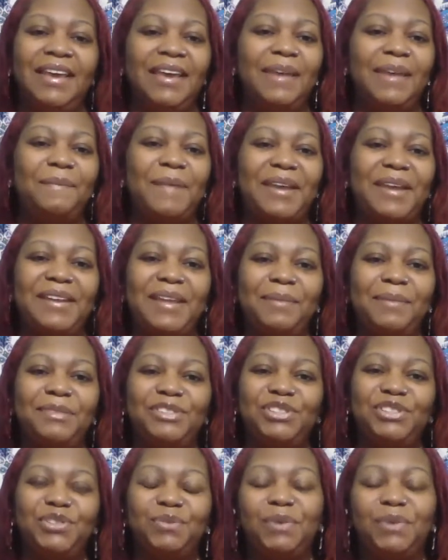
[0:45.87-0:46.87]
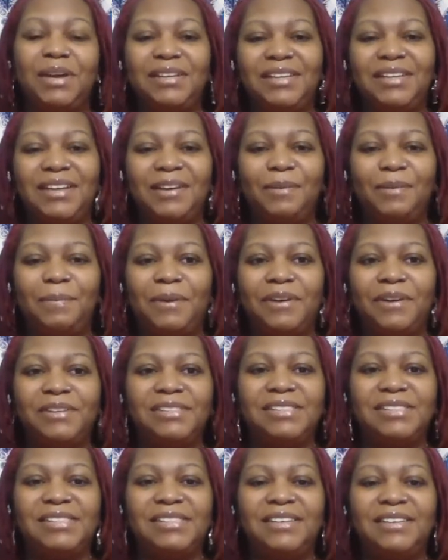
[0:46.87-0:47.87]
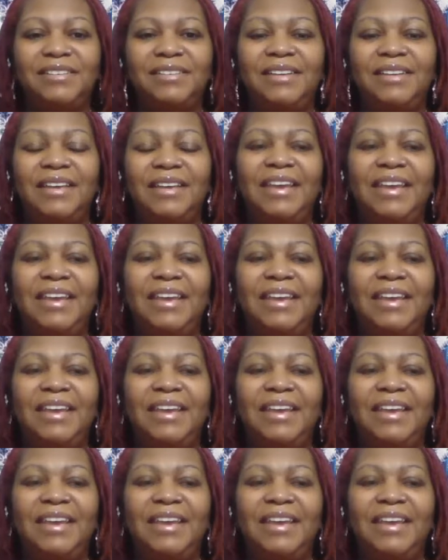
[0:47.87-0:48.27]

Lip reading: And my name is Sharonda L. Barksdale.